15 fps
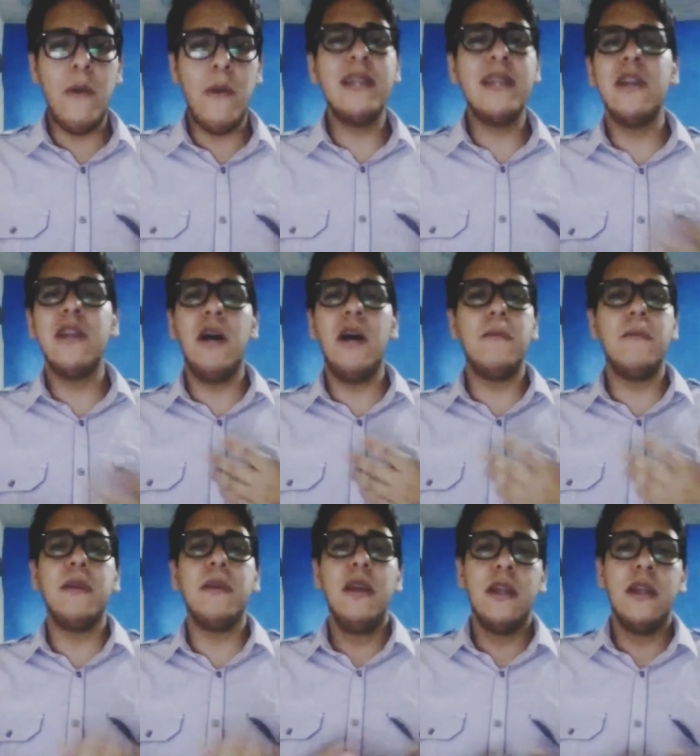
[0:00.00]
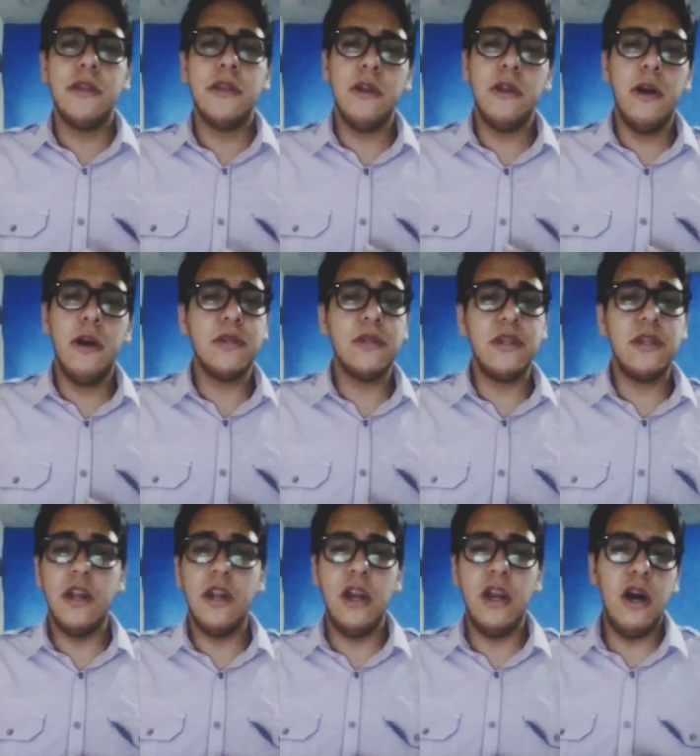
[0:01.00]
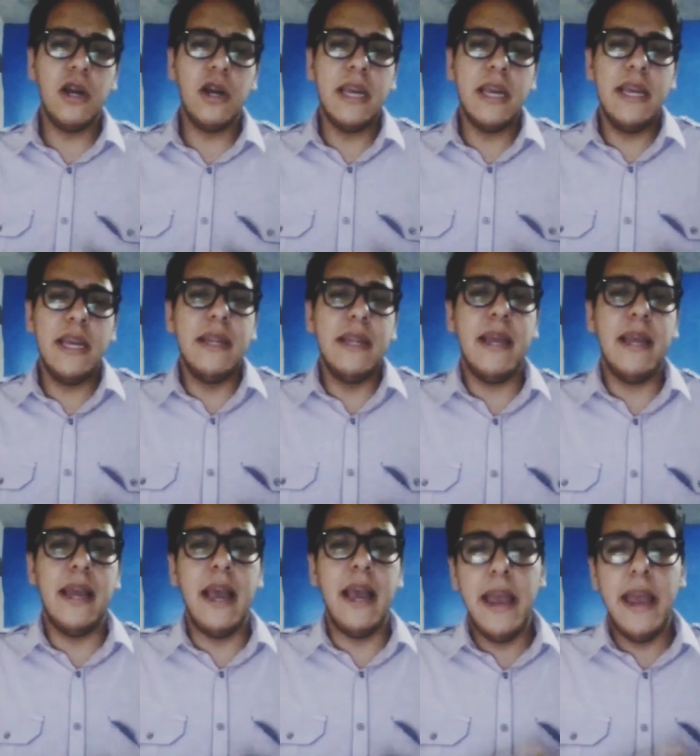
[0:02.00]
when some those not log in the